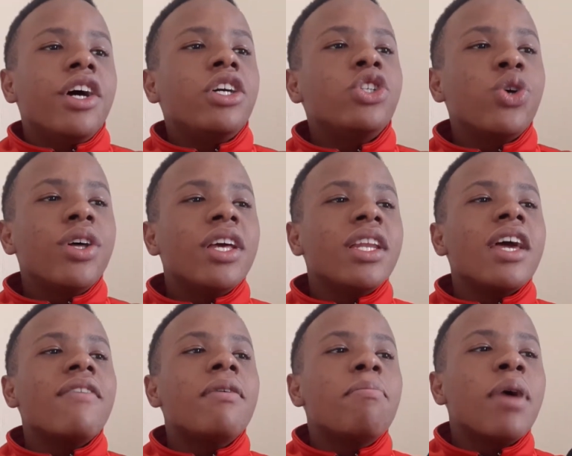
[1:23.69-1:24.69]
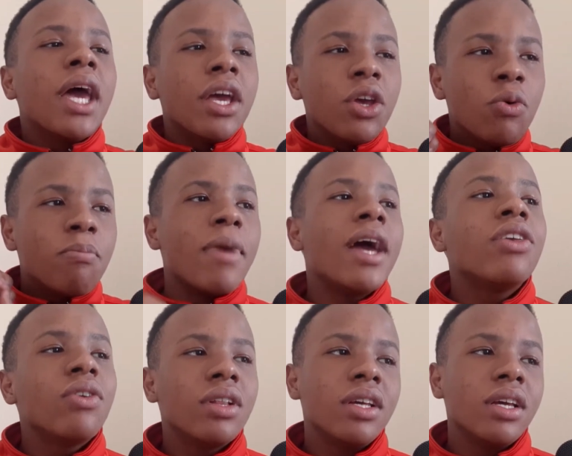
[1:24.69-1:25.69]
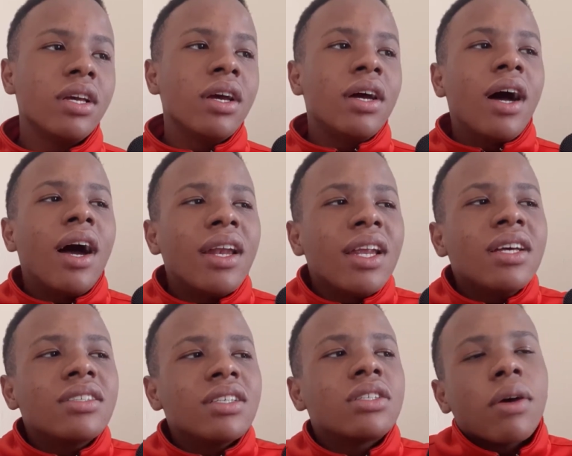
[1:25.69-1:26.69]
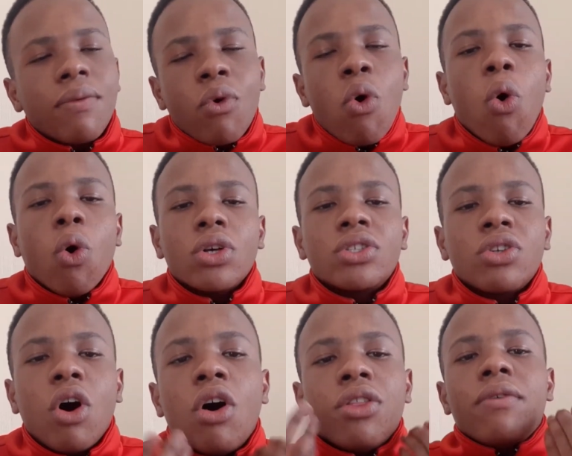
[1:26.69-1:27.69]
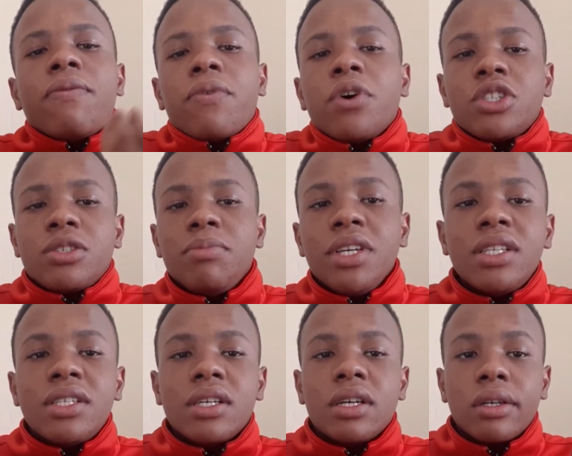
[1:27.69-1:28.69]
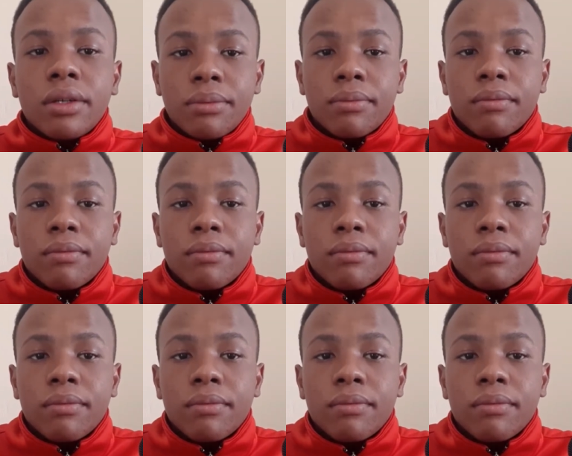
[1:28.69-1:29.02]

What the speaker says: Ensure they never pay you manually unless it's of course on the first meeting,